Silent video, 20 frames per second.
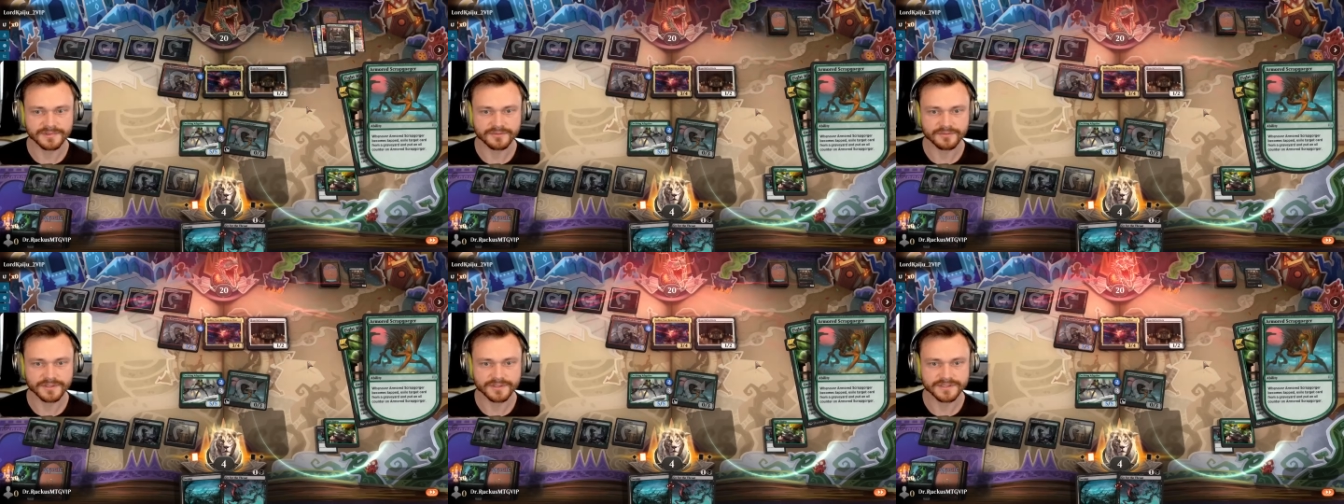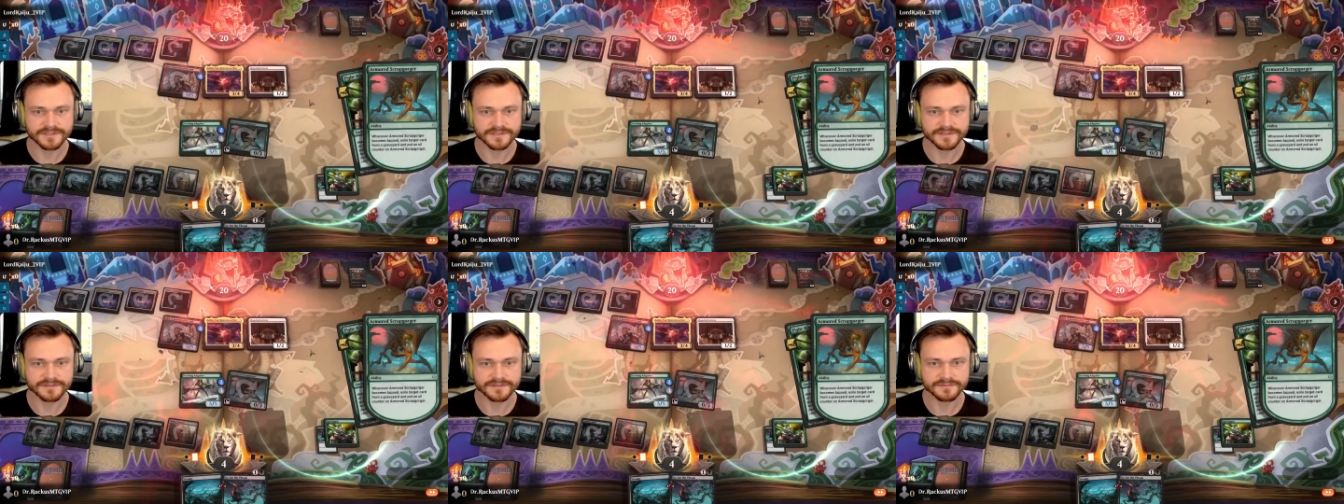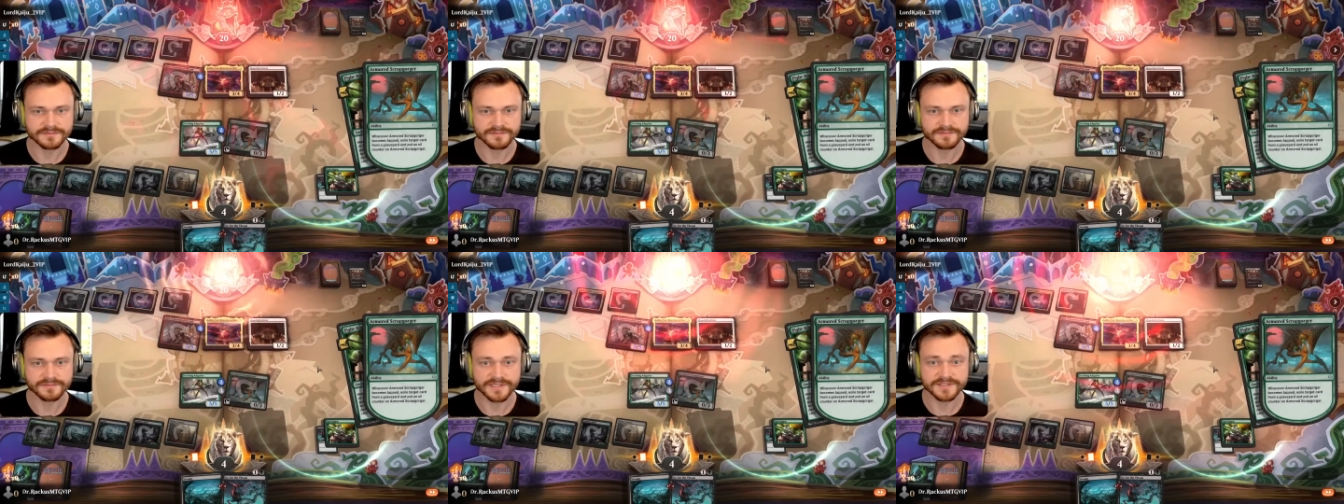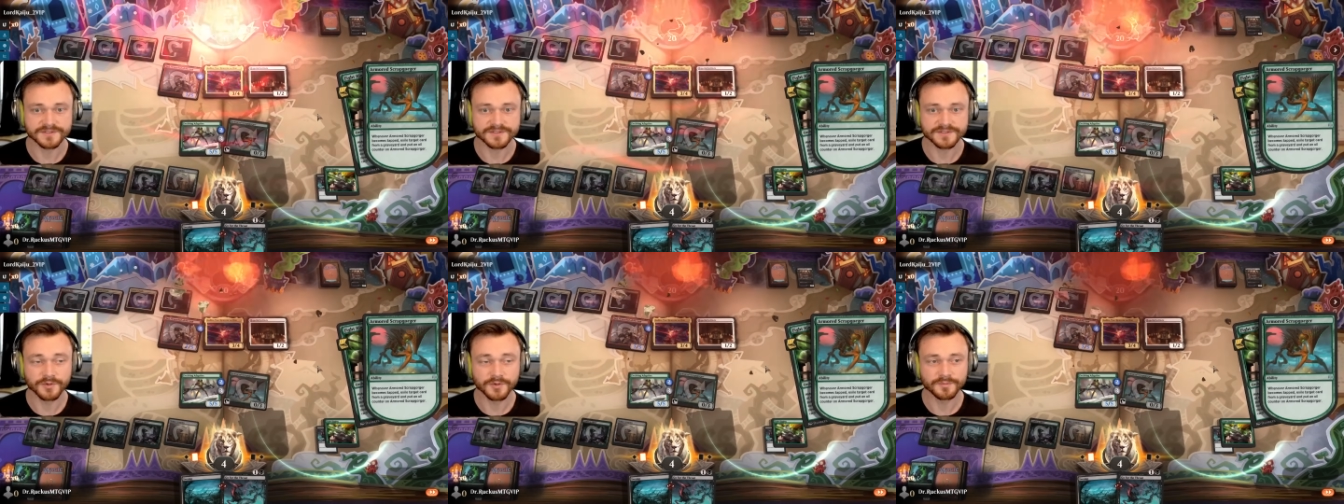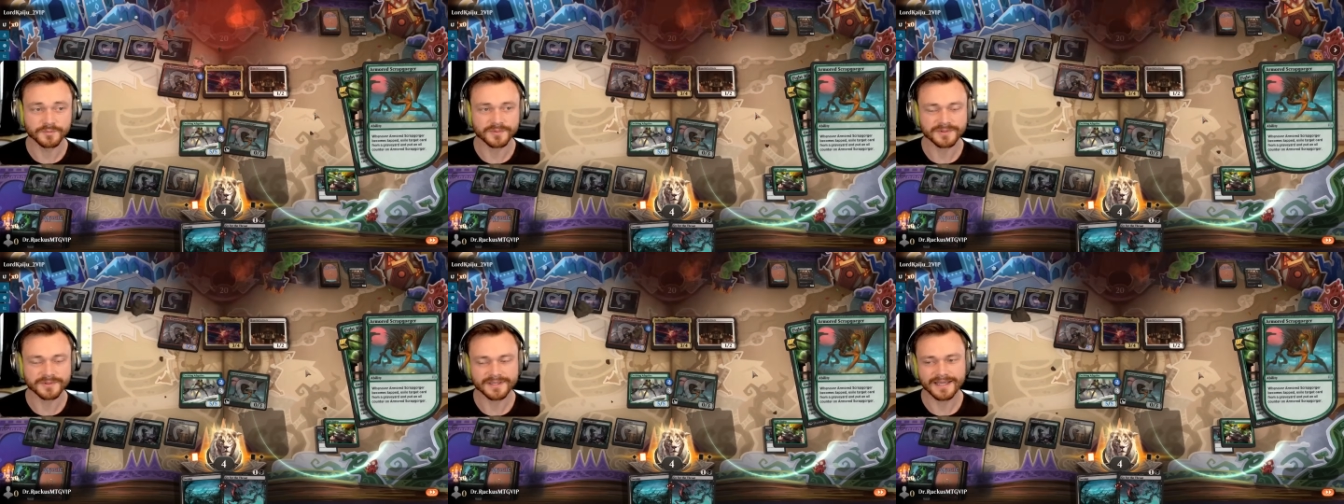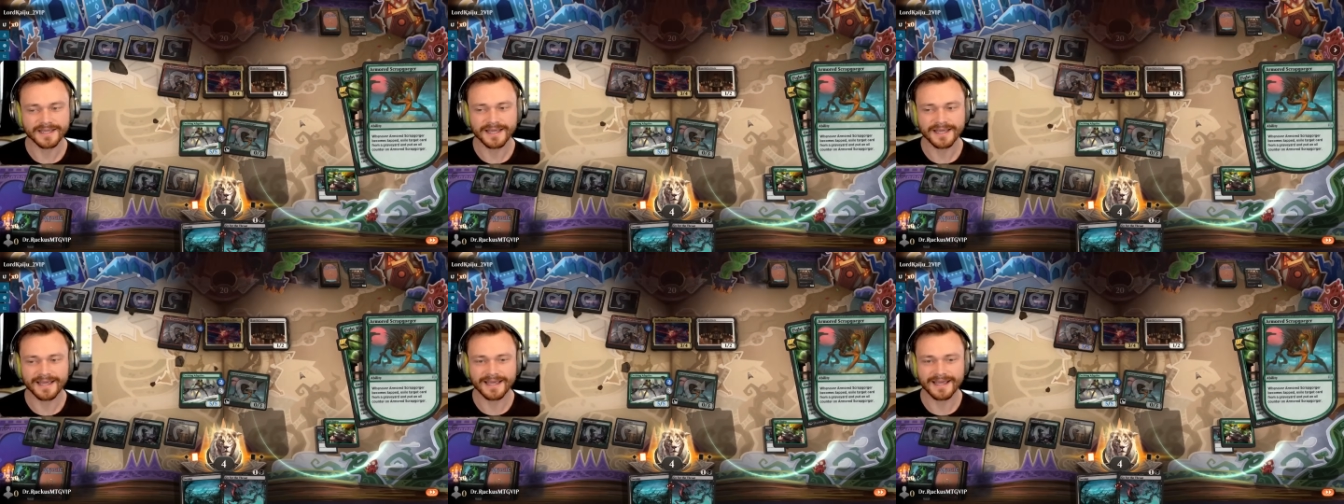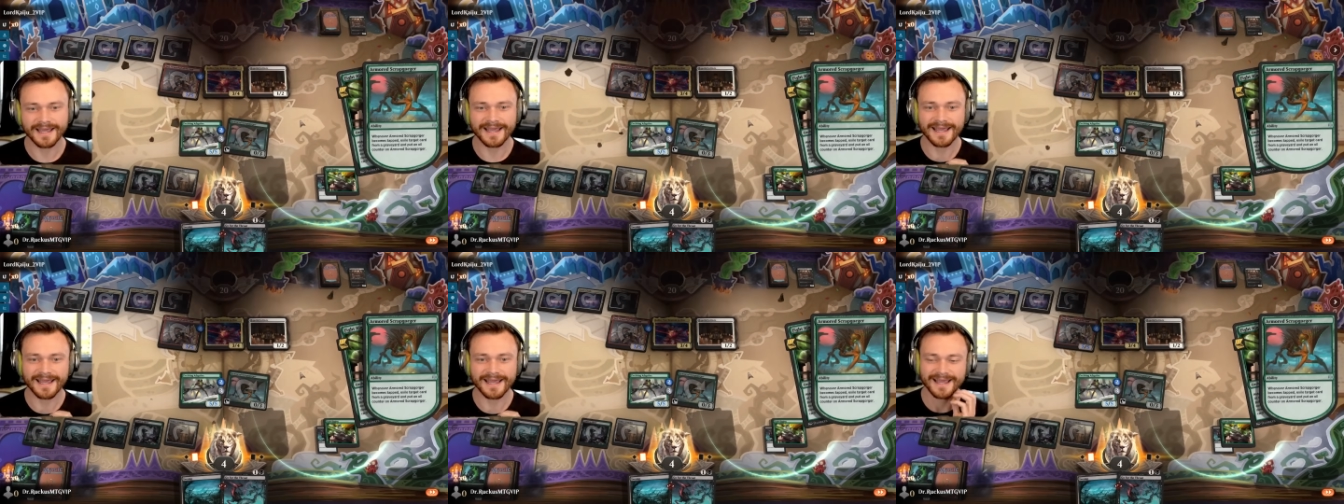what it is. They scoop.
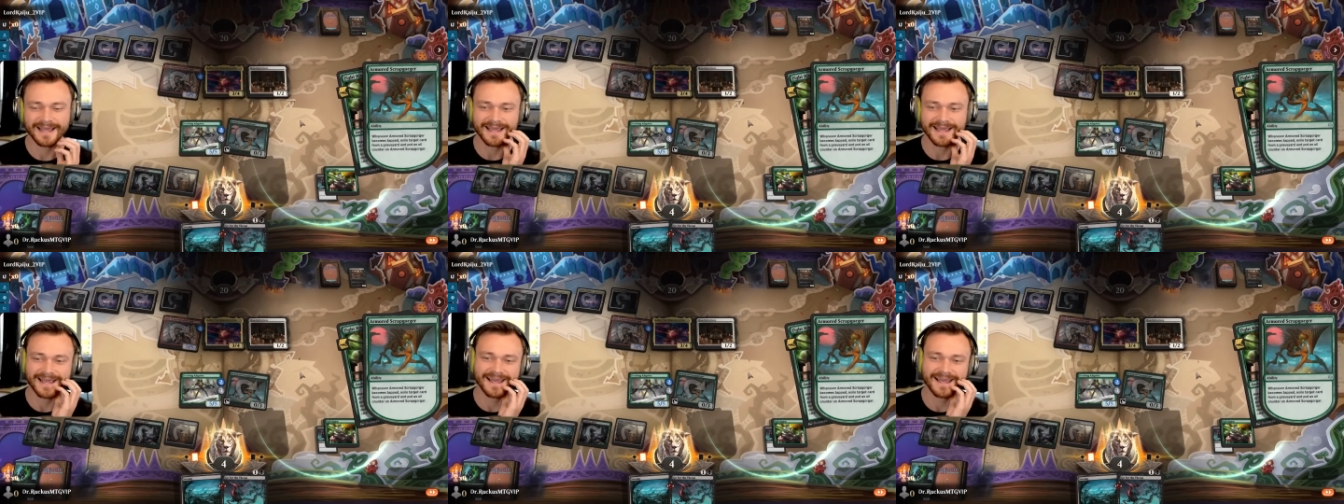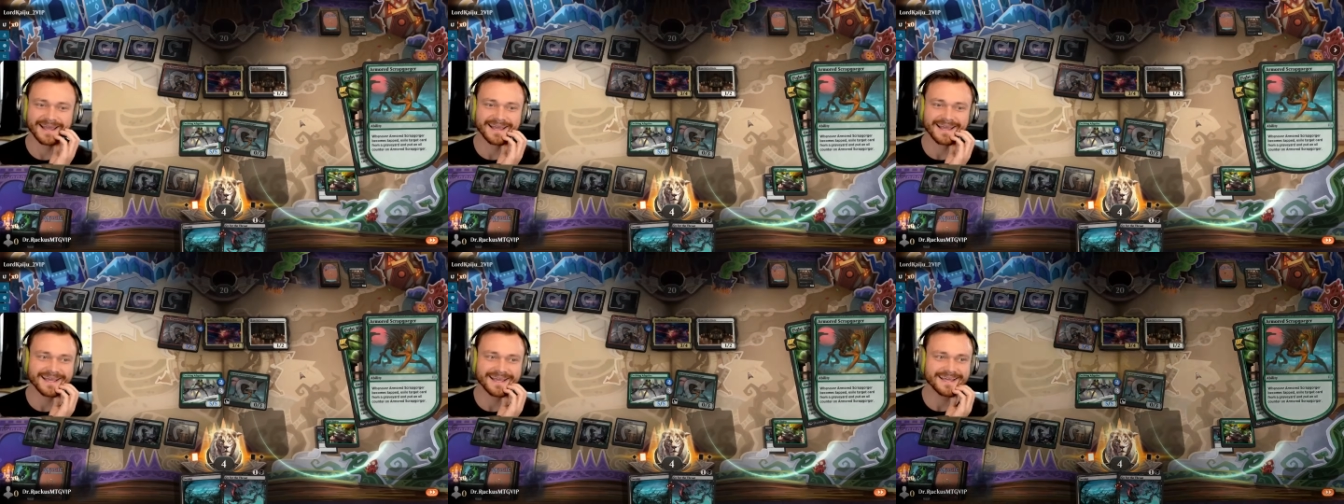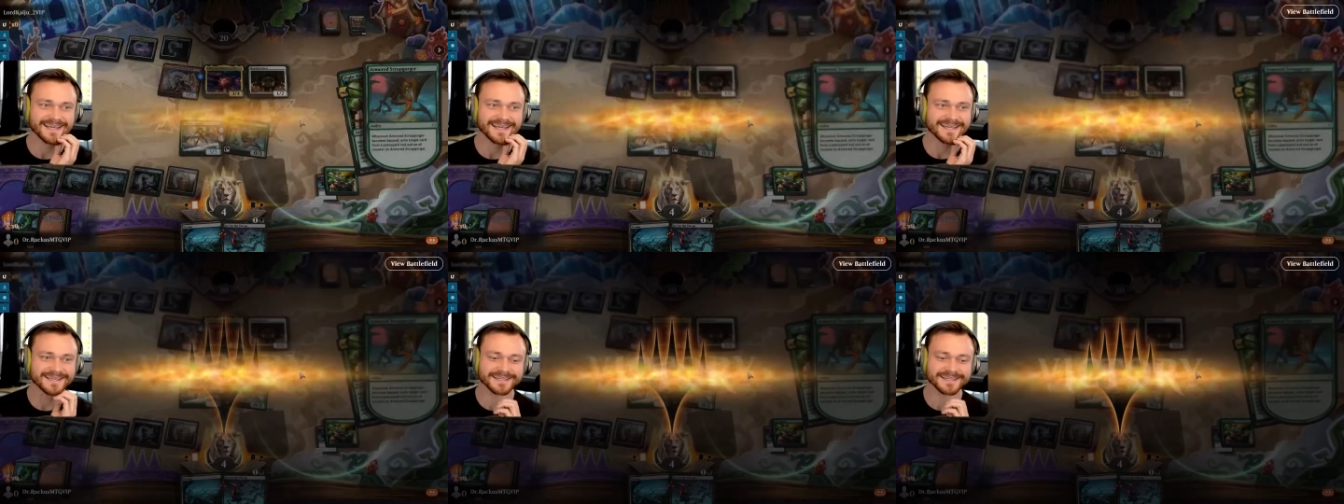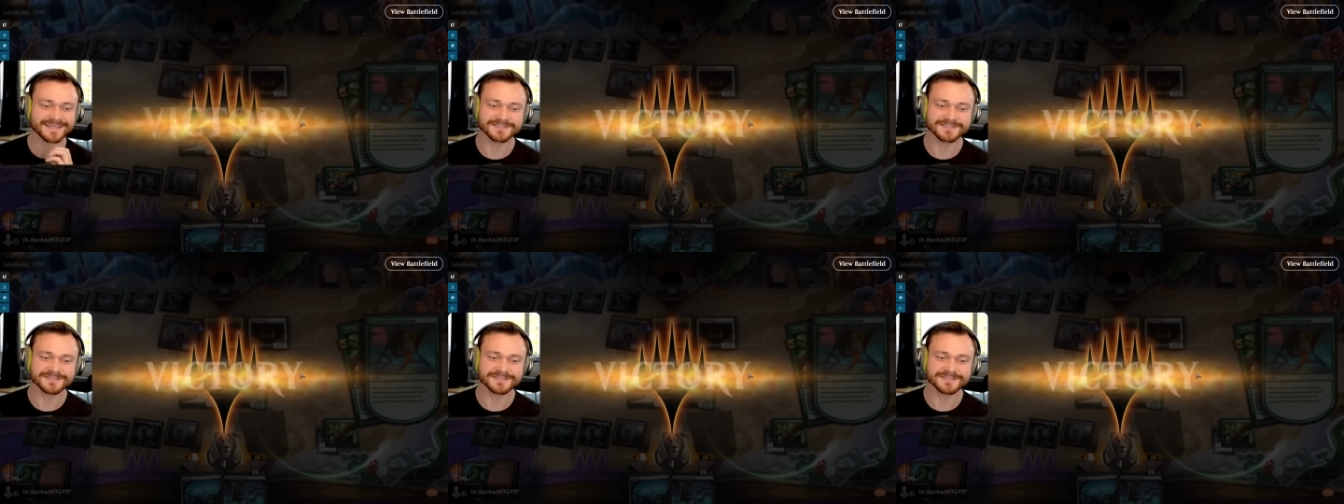Hey,